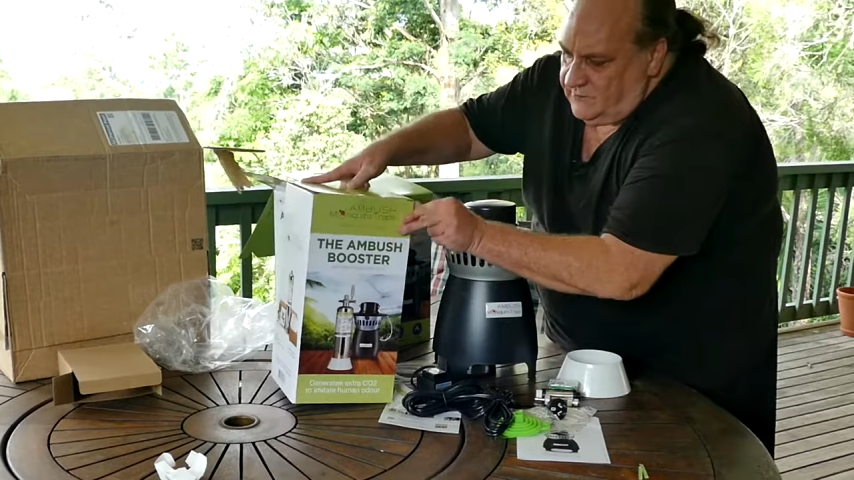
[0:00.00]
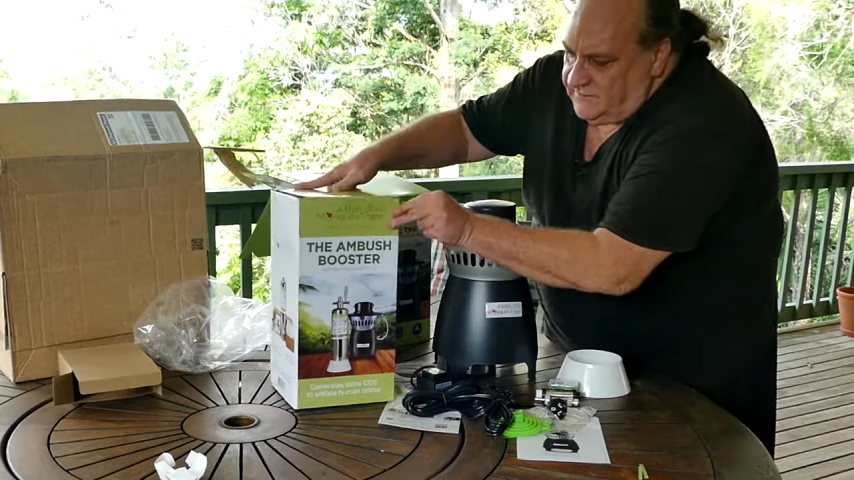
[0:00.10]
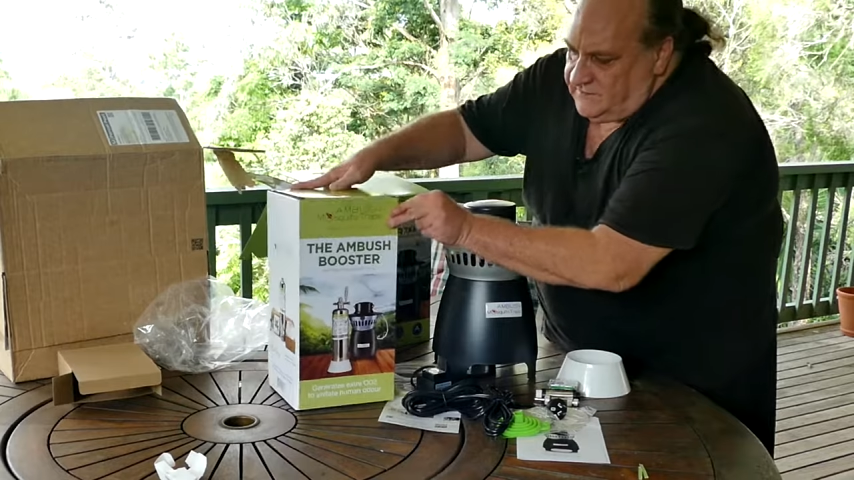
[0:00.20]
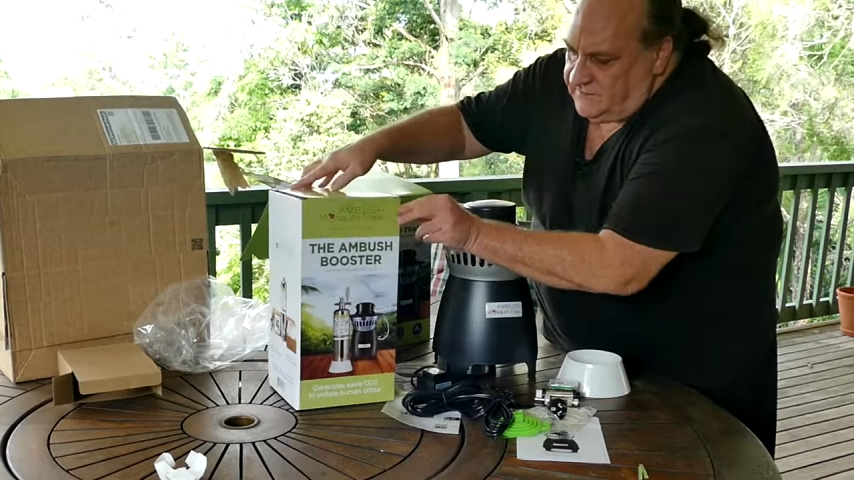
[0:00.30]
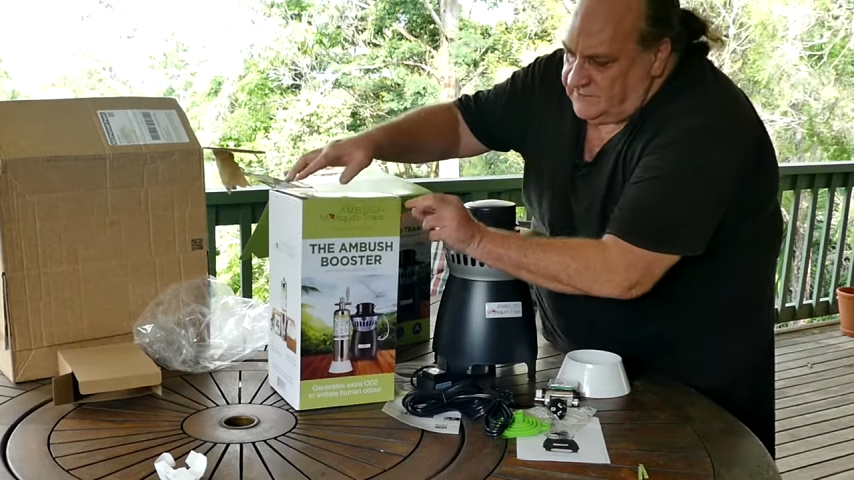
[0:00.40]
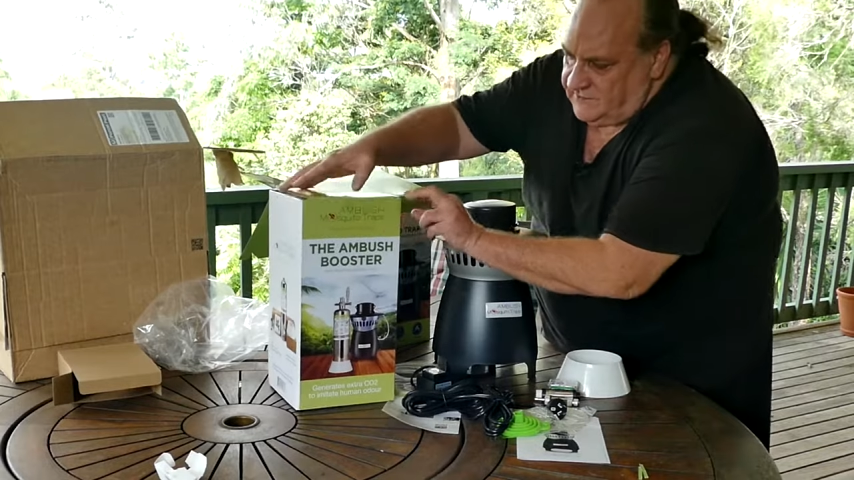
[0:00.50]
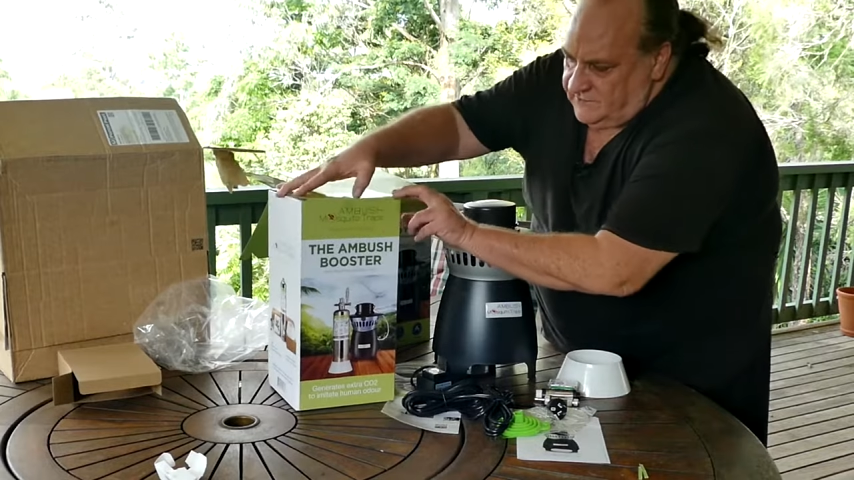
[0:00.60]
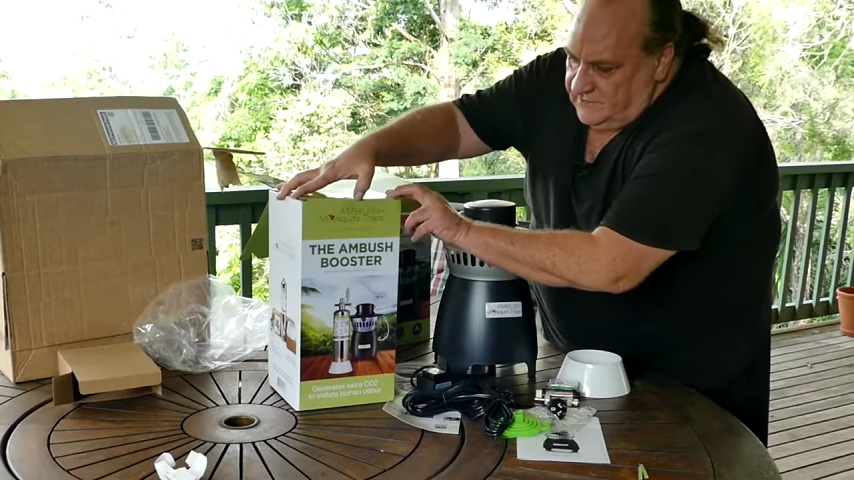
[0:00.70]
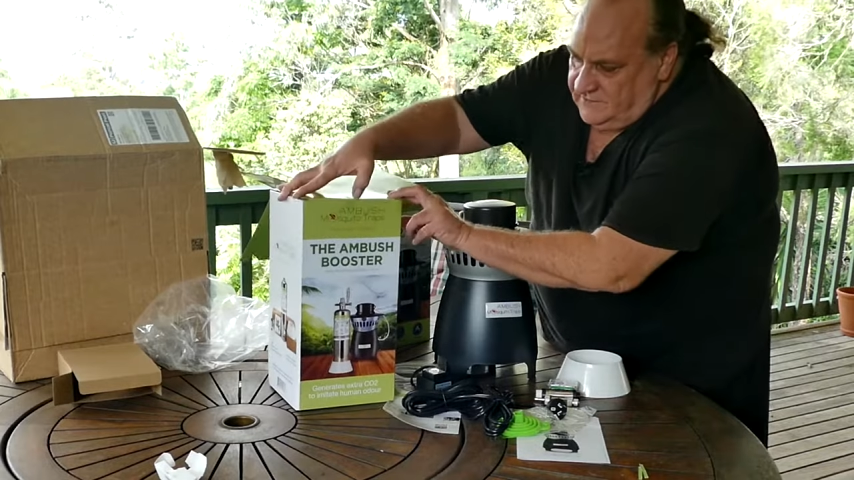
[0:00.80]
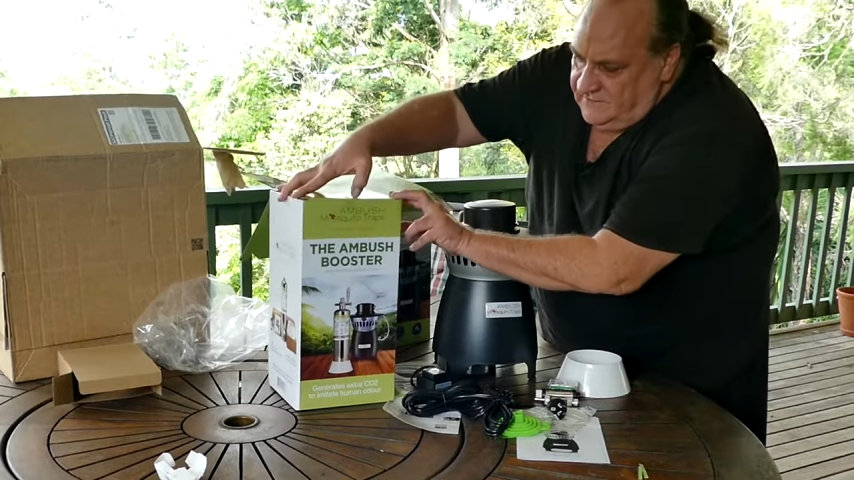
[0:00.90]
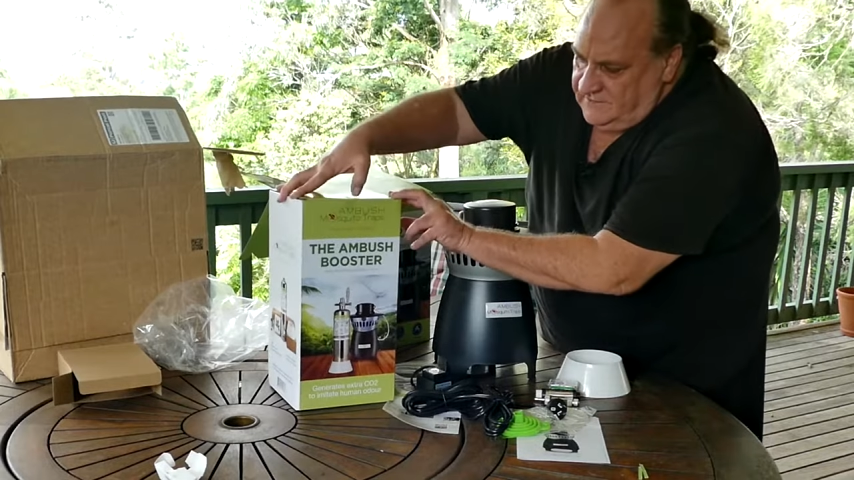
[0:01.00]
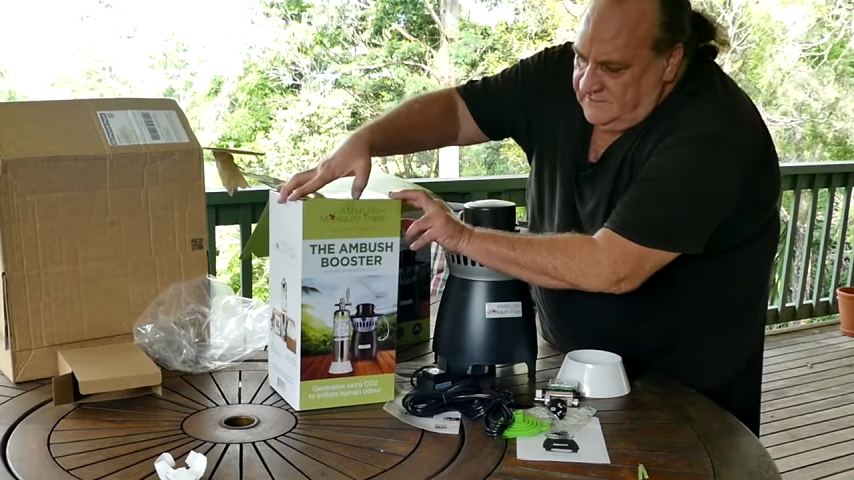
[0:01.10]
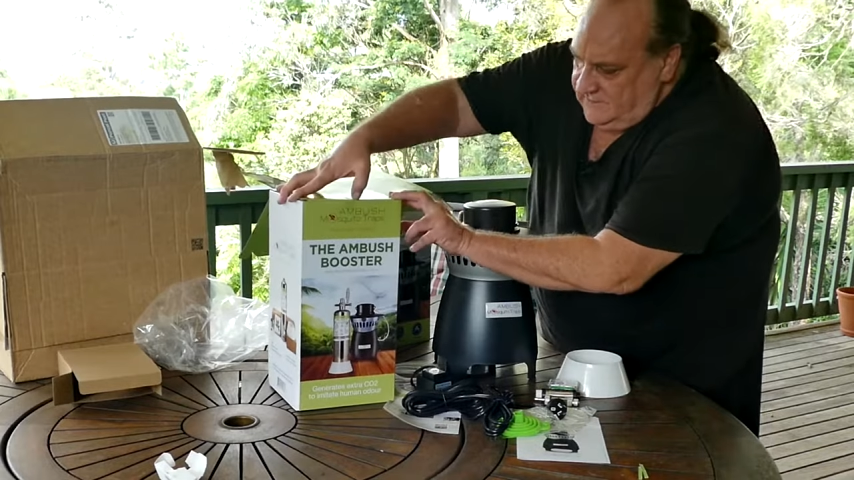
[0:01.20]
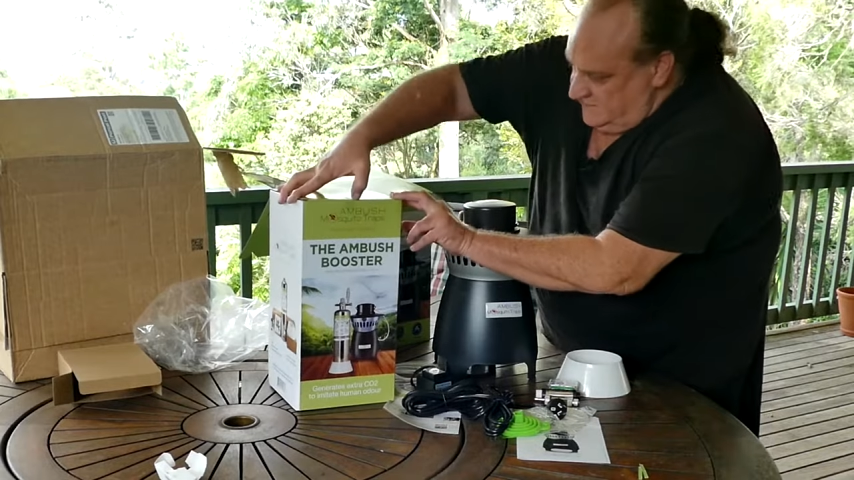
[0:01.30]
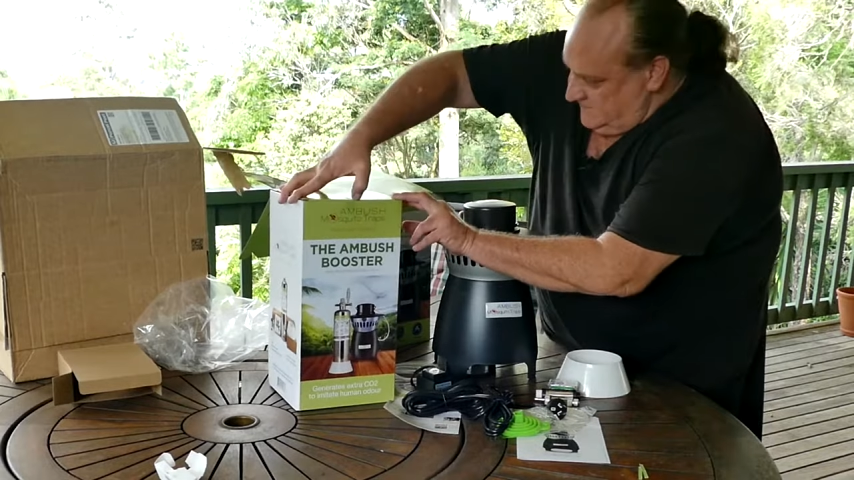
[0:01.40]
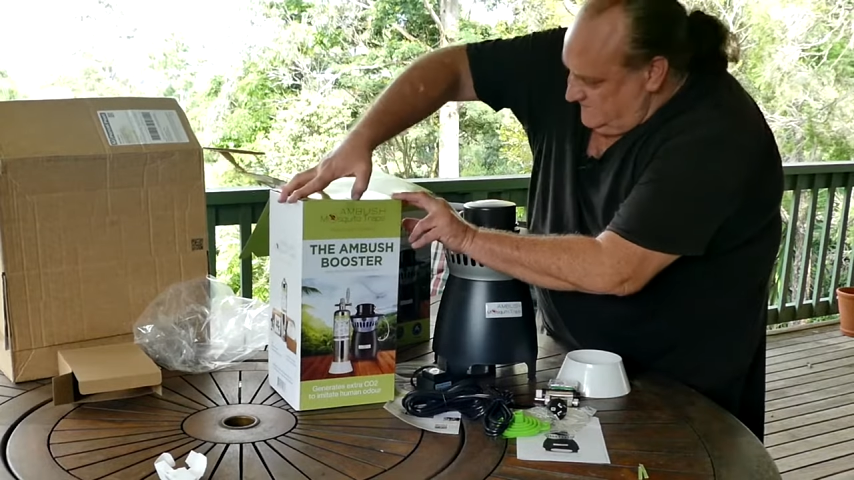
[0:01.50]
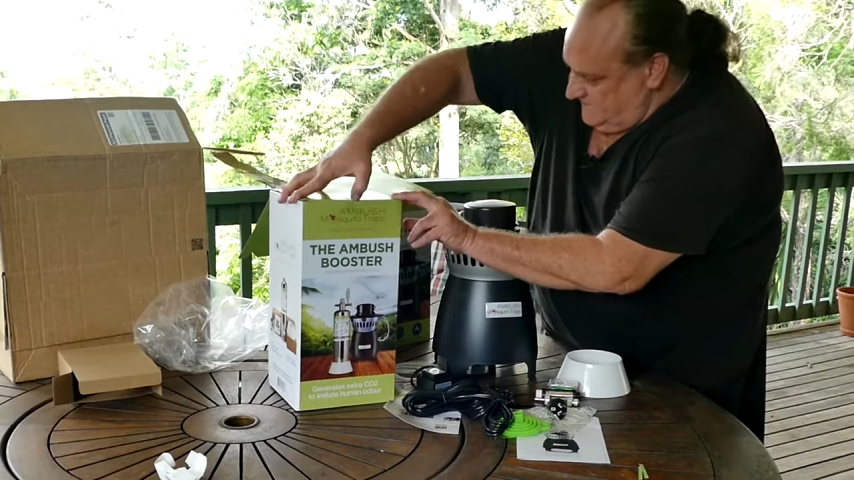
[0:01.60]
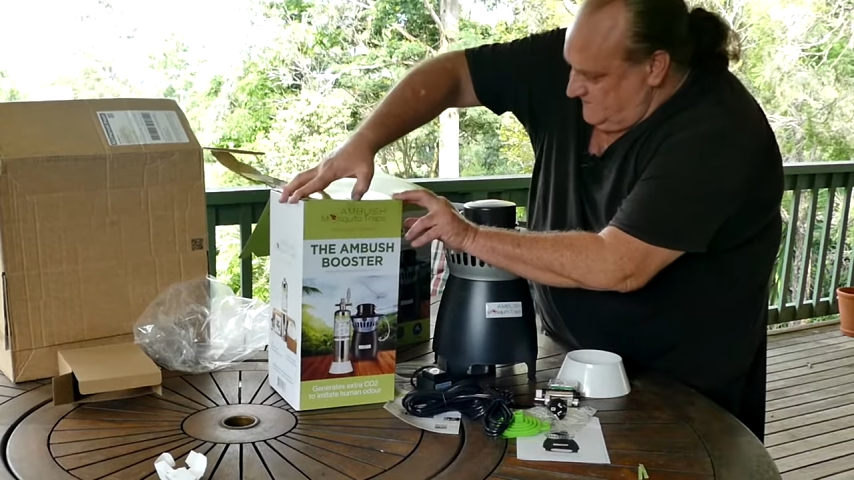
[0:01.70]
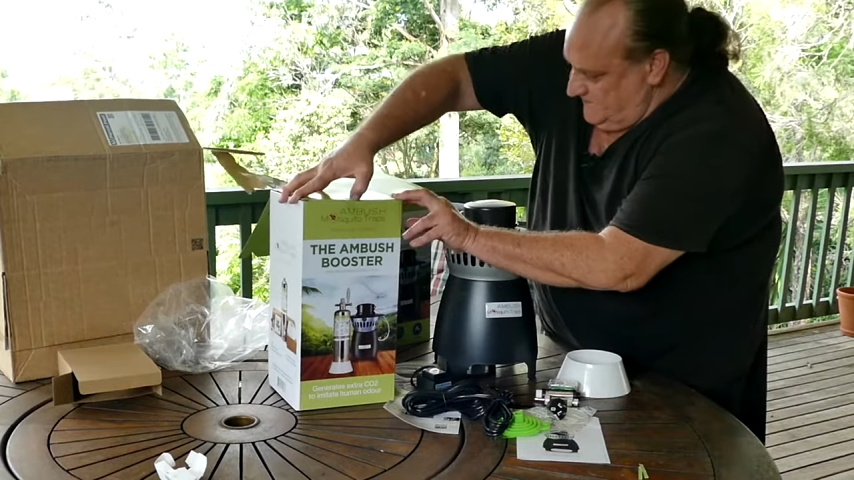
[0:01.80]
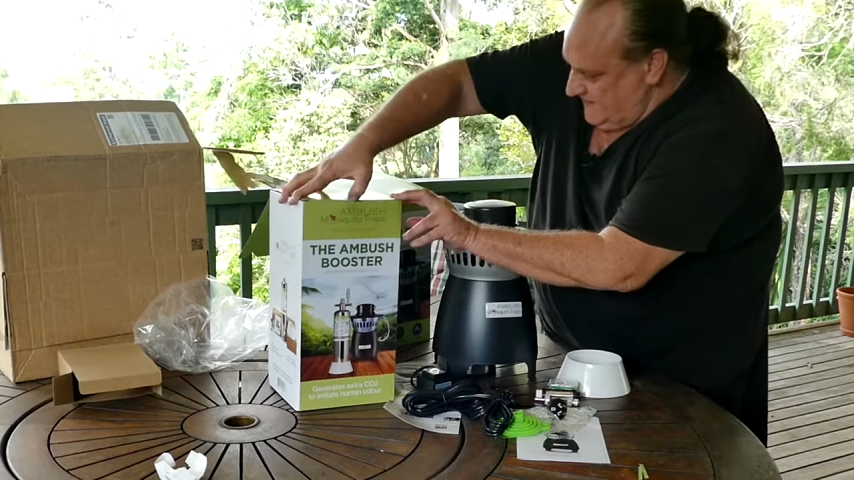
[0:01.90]
with the new
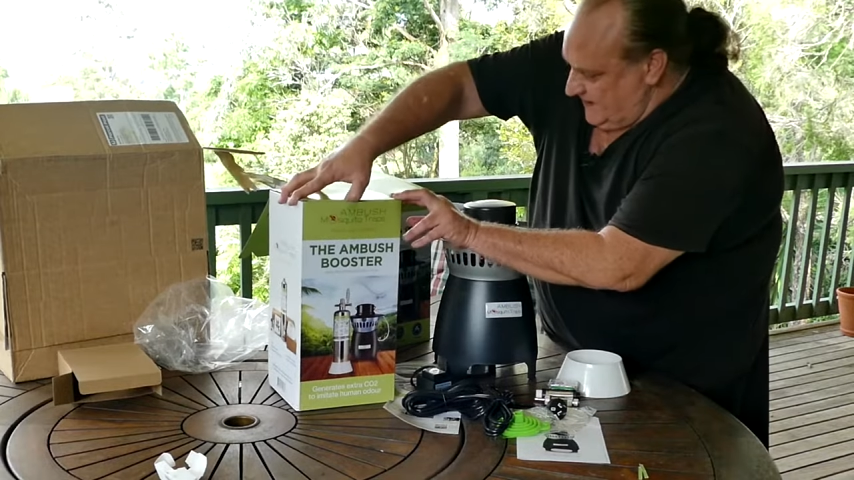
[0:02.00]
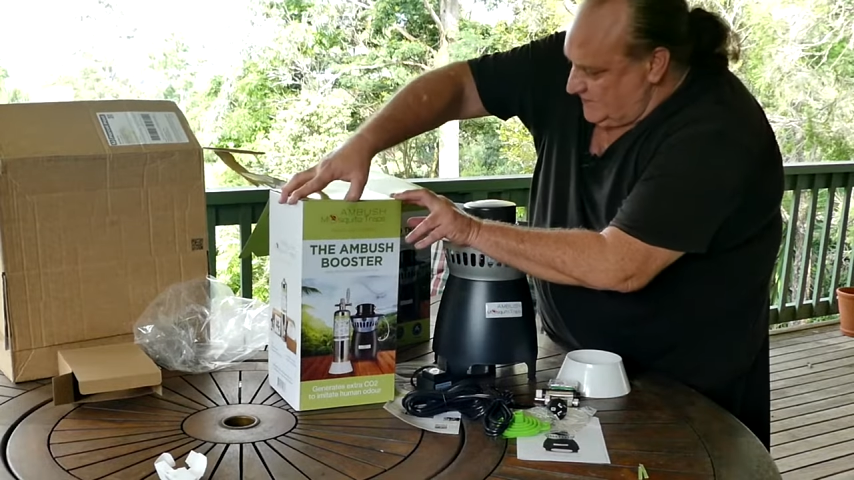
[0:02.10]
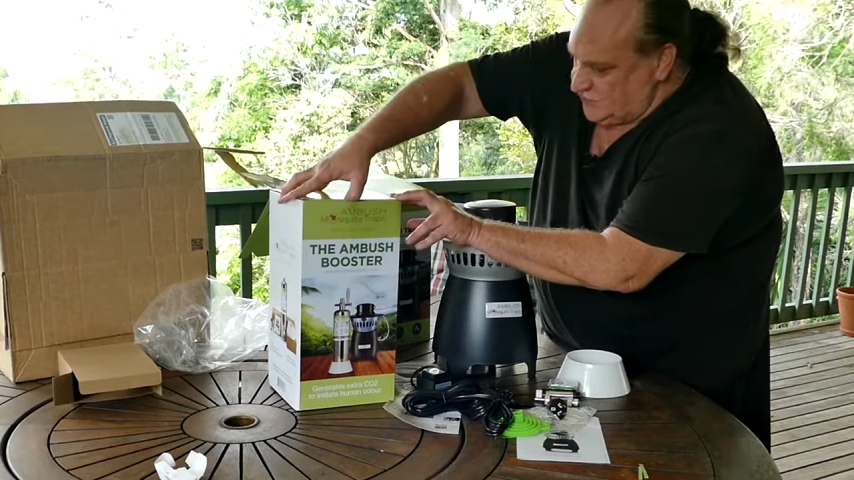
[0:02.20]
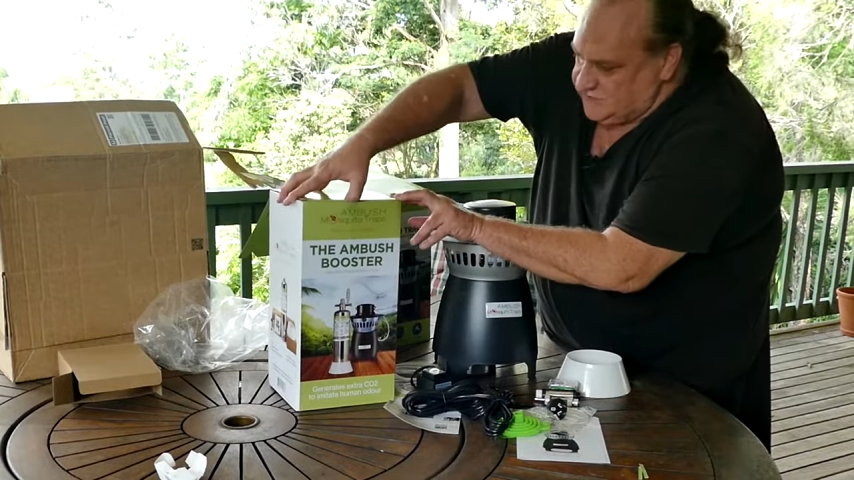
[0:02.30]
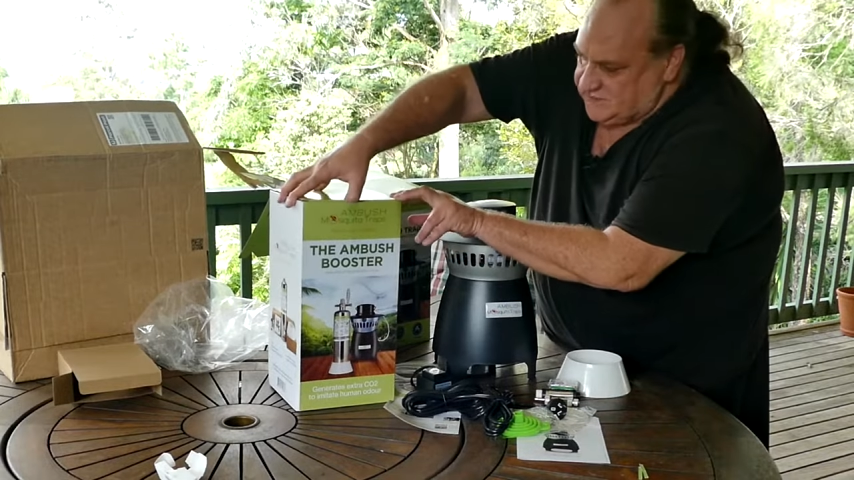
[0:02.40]
ambush